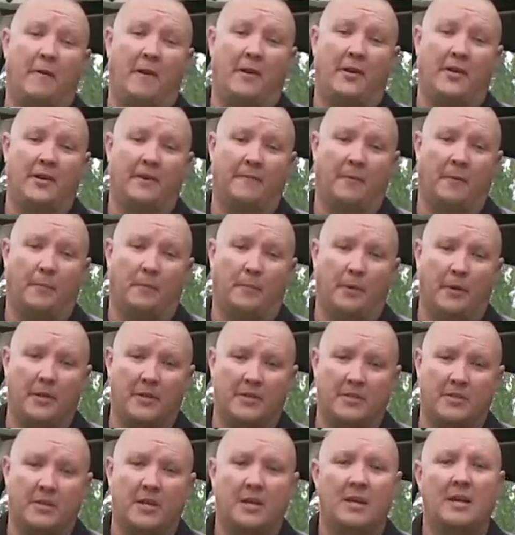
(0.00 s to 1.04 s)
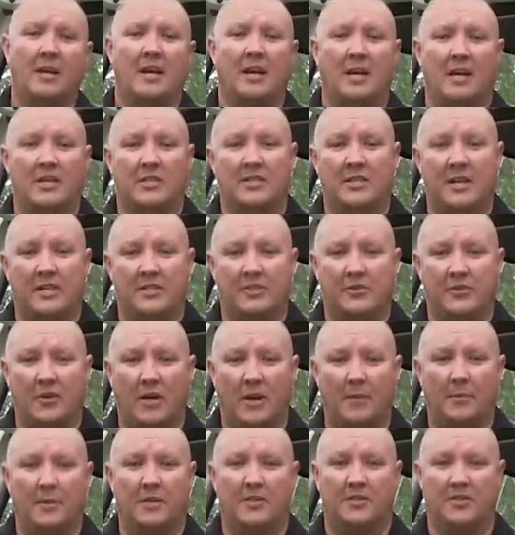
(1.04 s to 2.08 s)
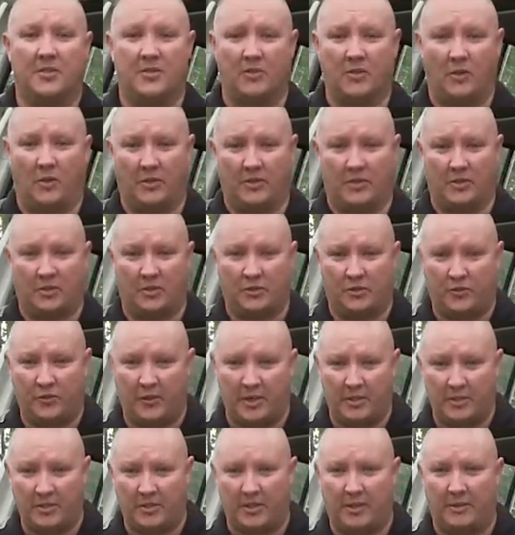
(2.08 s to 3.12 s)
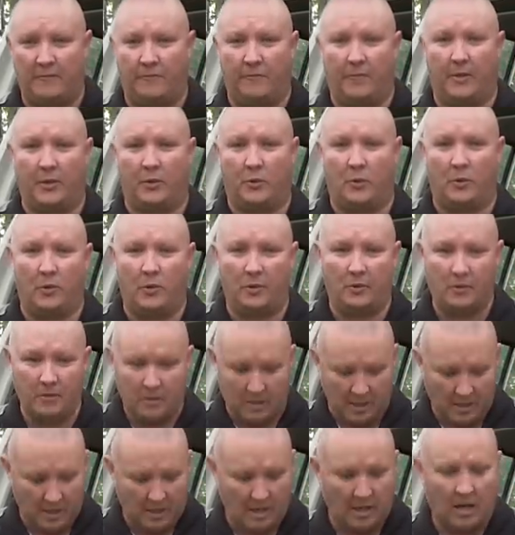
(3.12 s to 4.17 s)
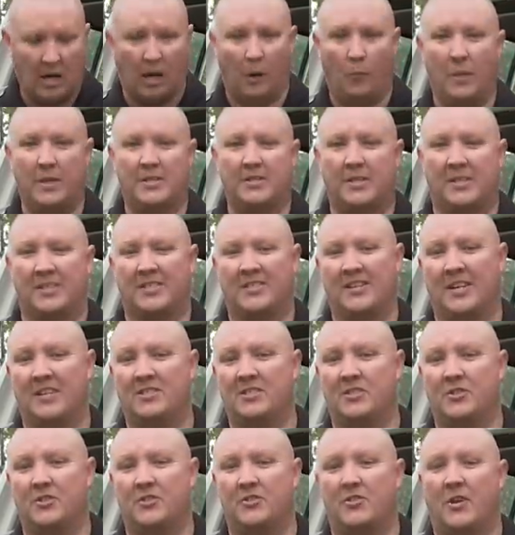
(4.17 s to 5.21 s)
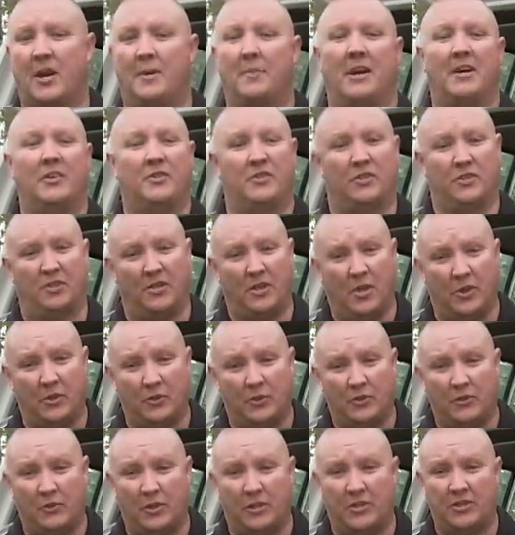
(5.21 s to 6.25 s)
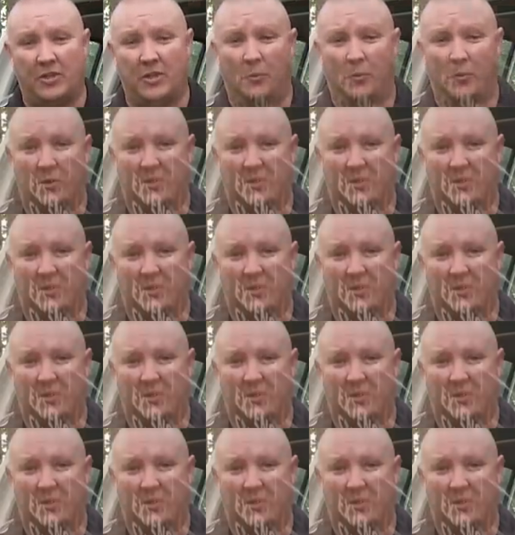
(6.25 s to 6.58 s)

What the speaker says: very different beasts. A snatch strap is designed to stretch and recoil. A winch extension strap has no stretch in it